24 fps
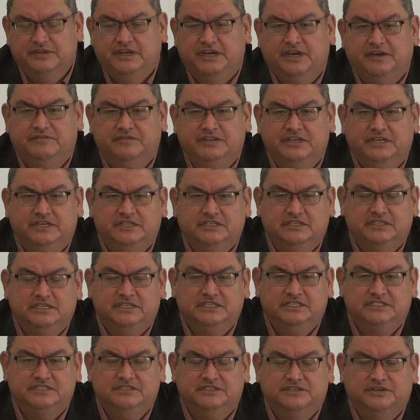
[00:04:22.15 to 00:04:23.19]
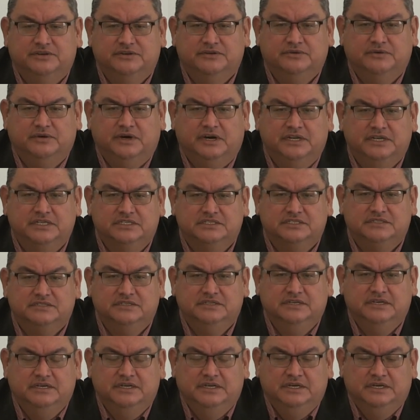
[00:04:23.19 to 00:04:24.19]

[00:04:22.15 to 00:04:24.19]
have these internal audits